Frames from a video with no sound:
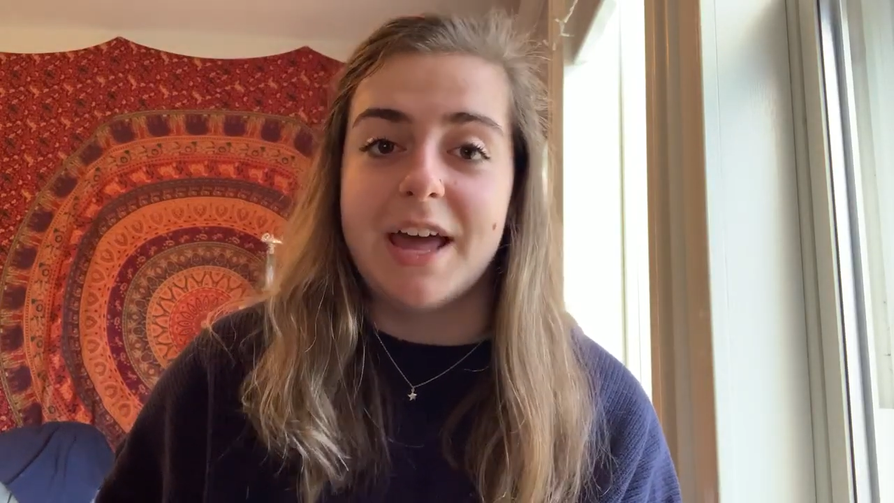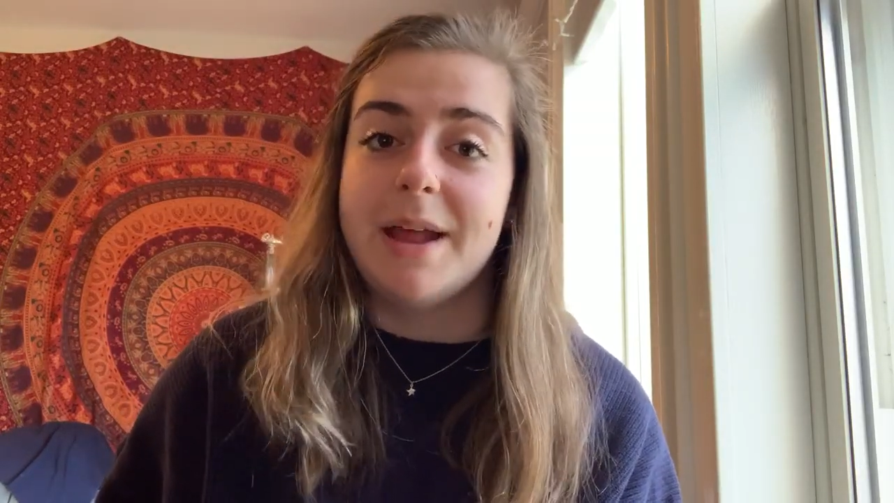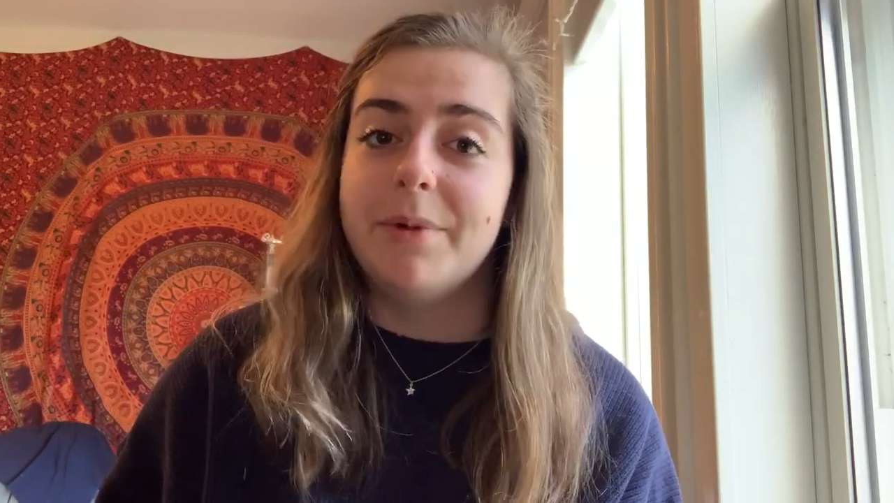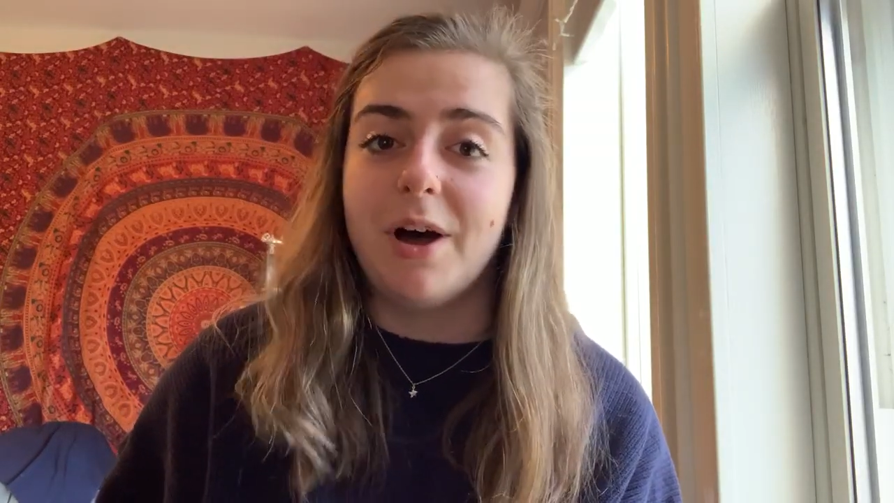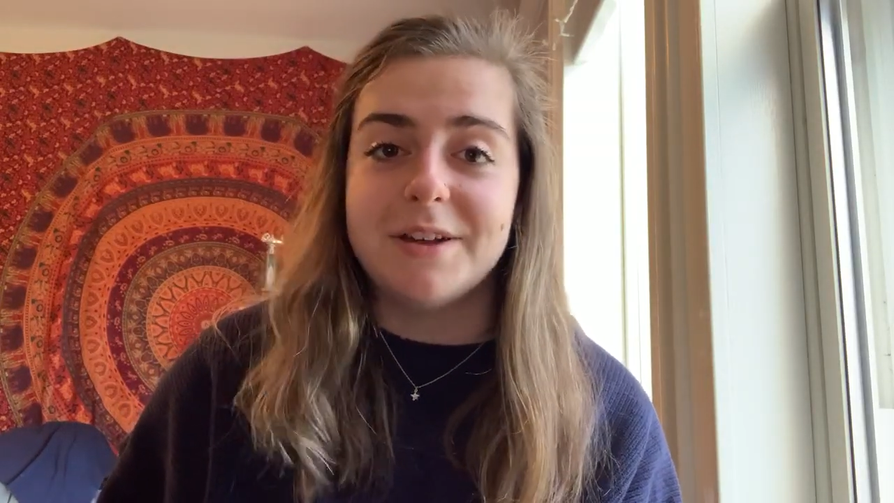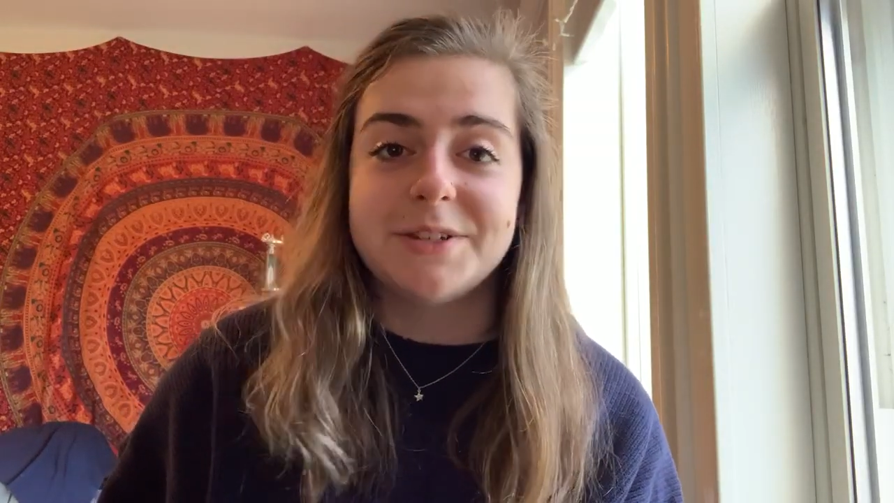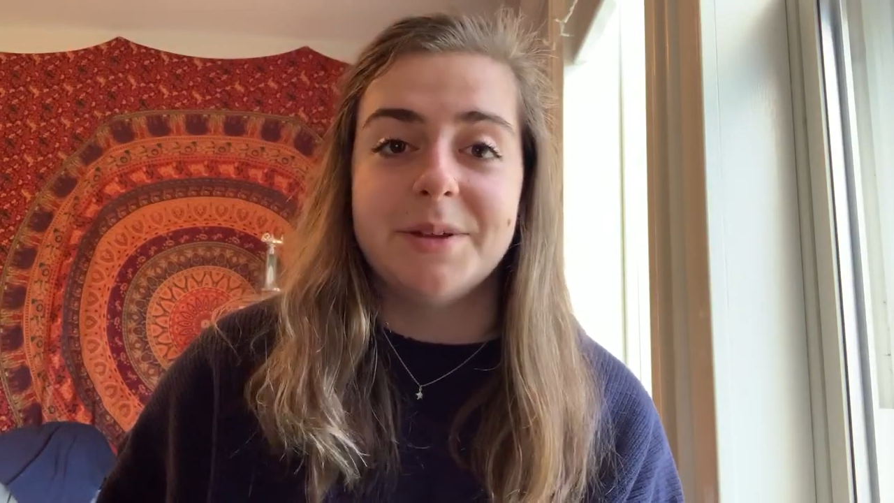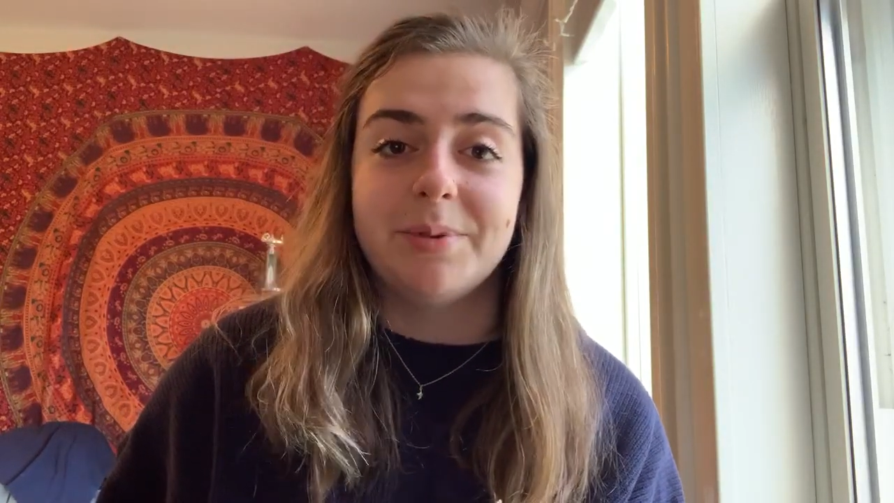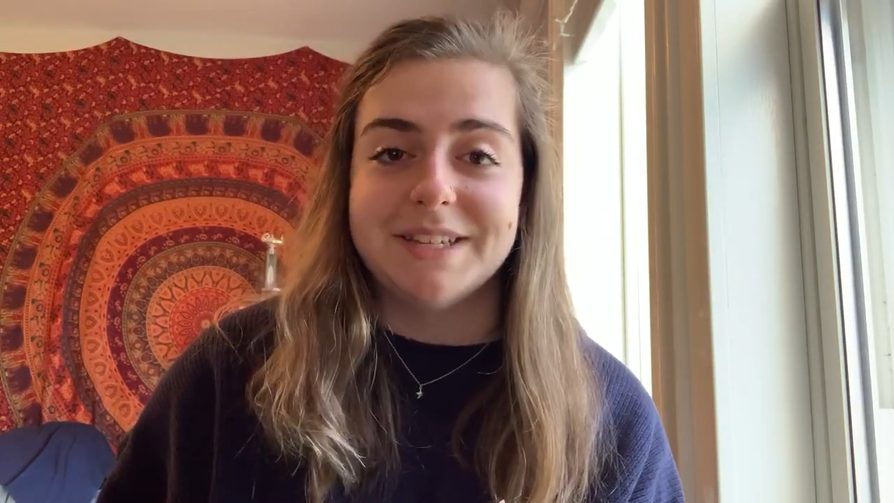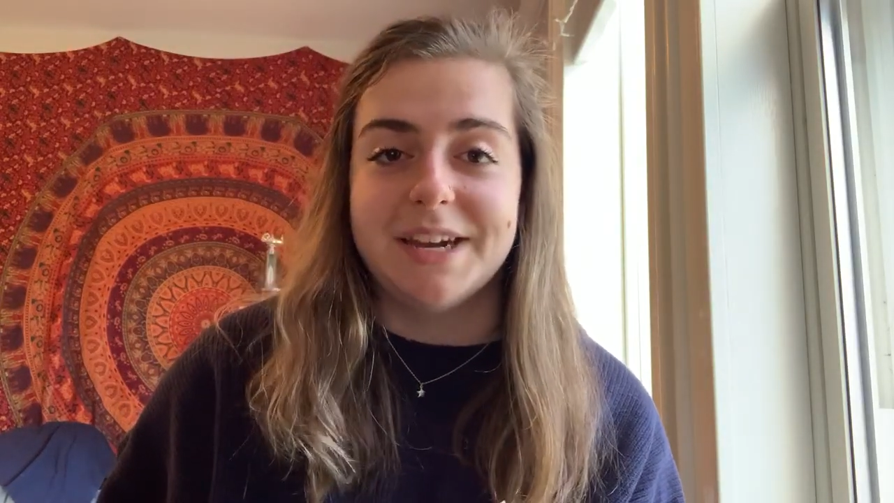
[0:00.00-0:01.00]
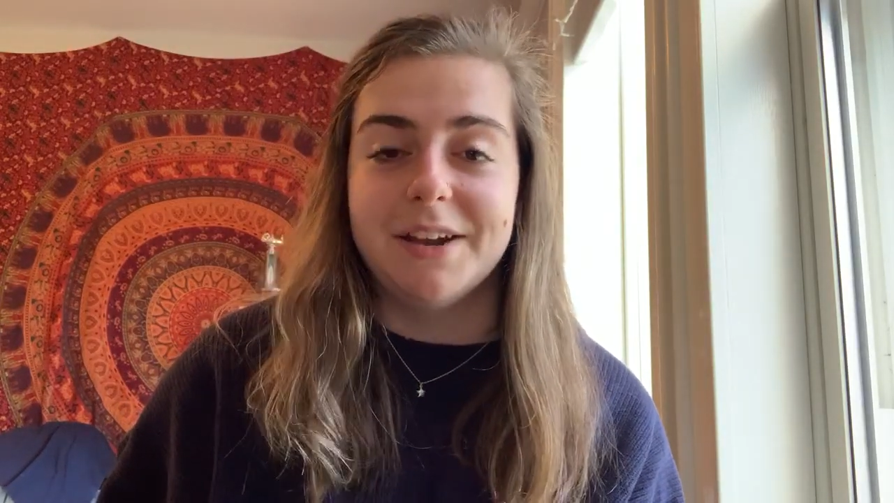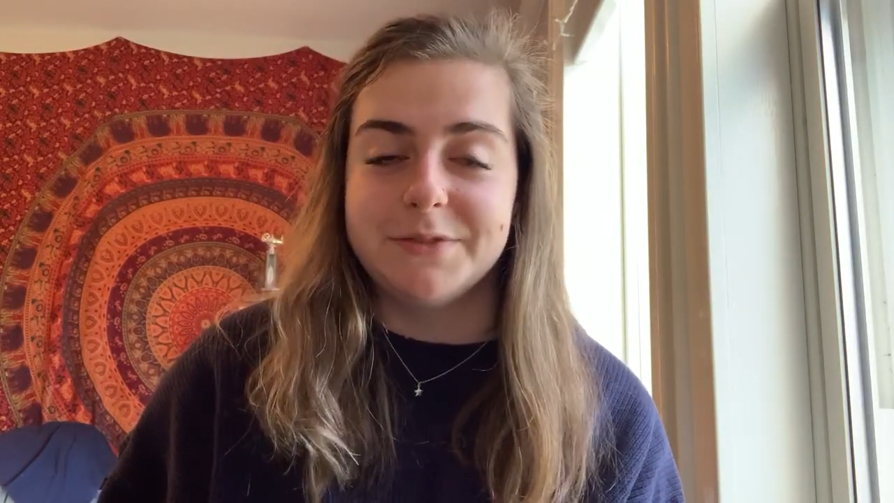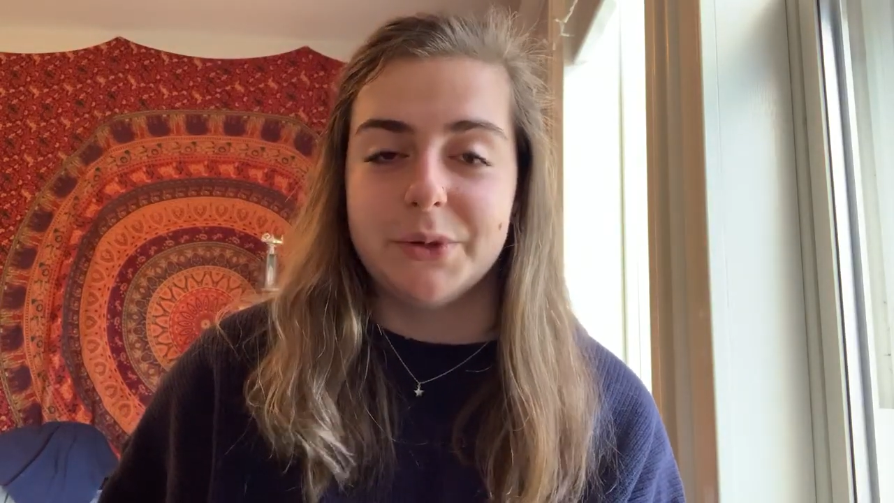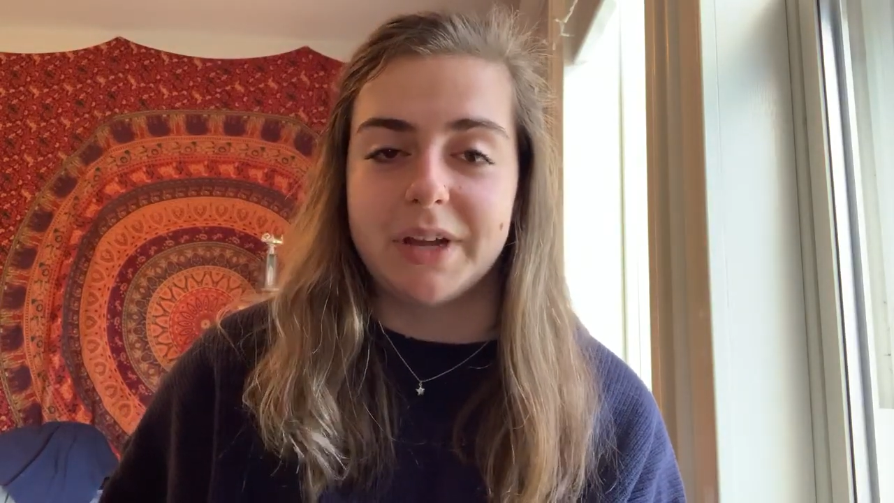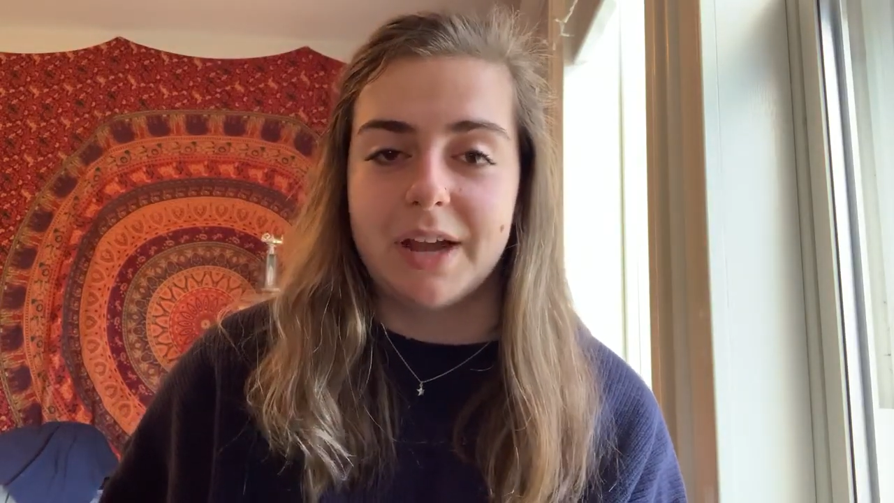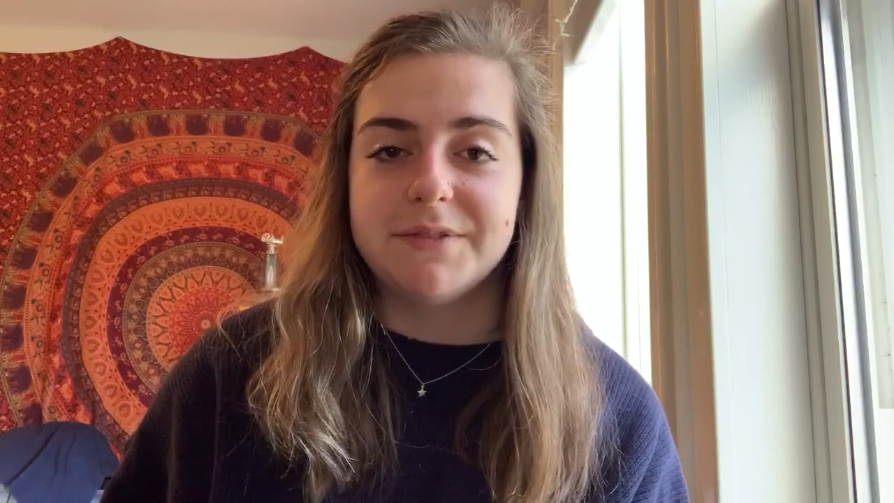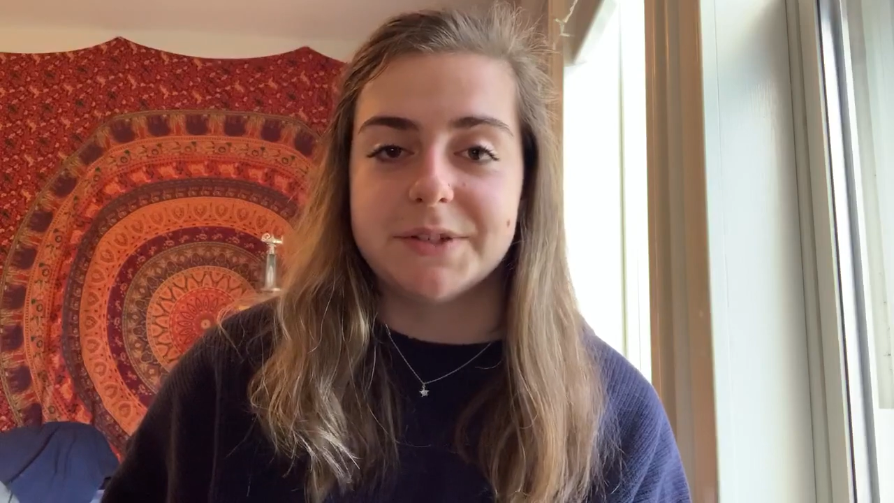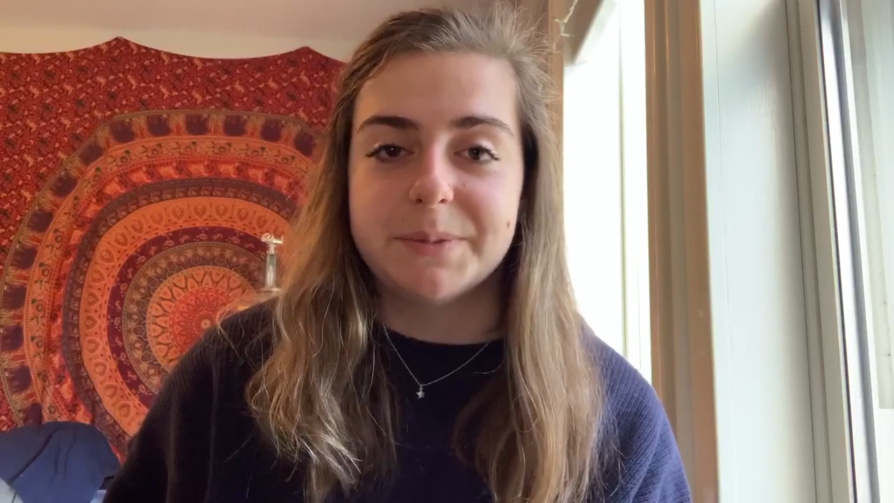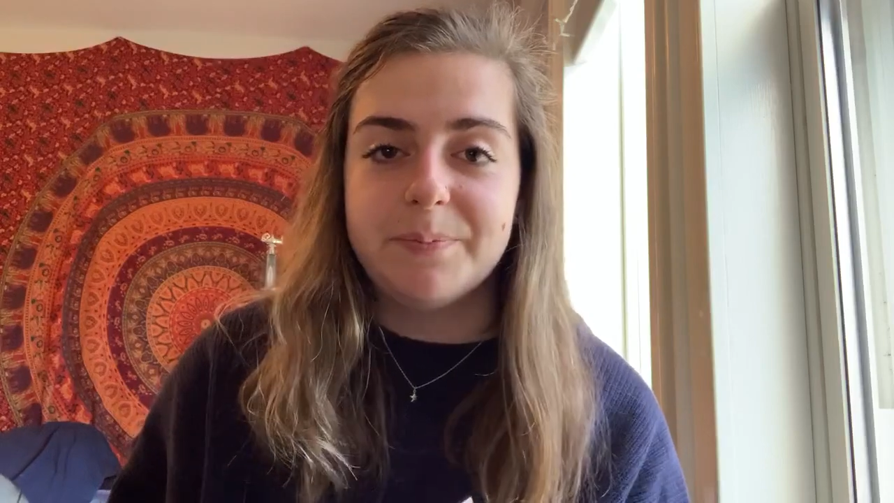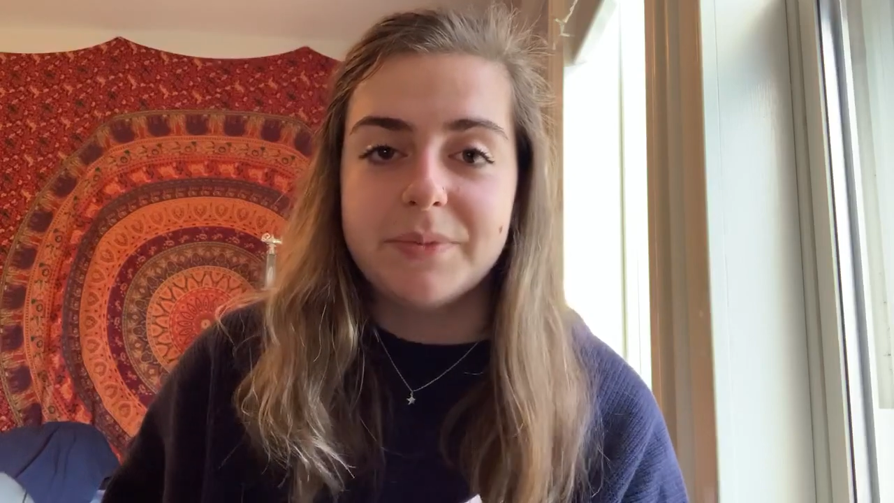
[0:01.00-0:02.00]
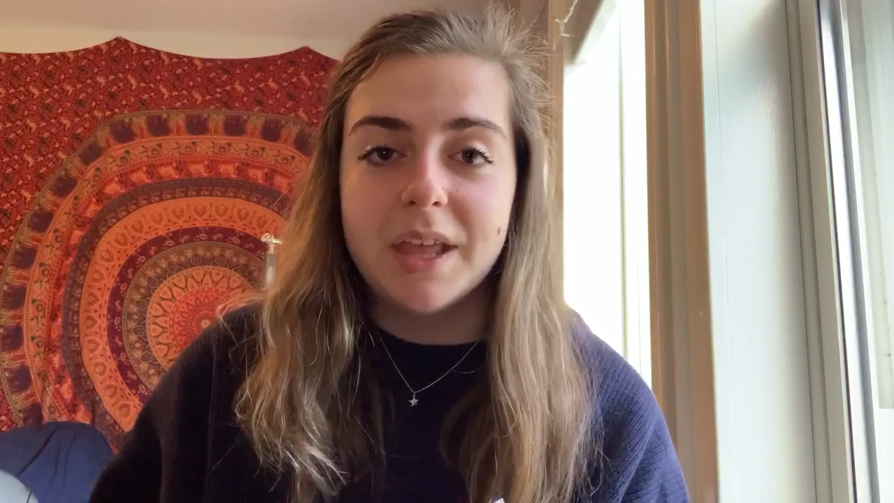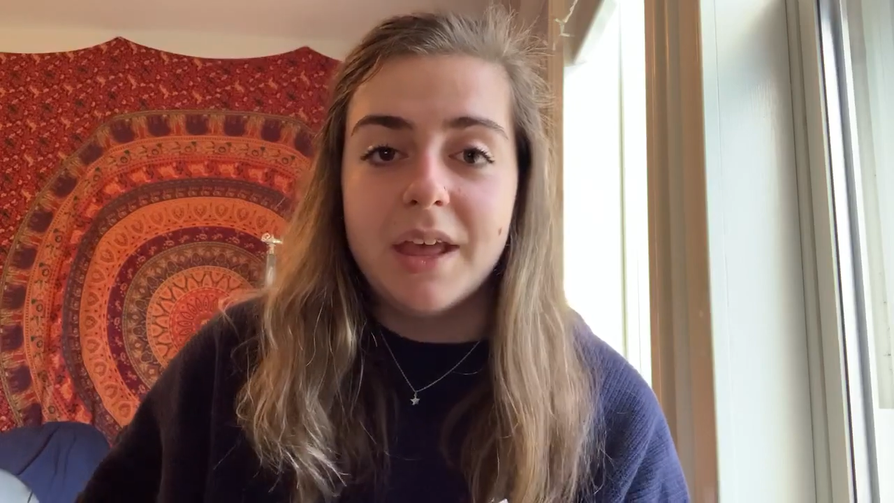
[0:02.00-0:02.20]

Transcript: and I'm also the president of Student Council.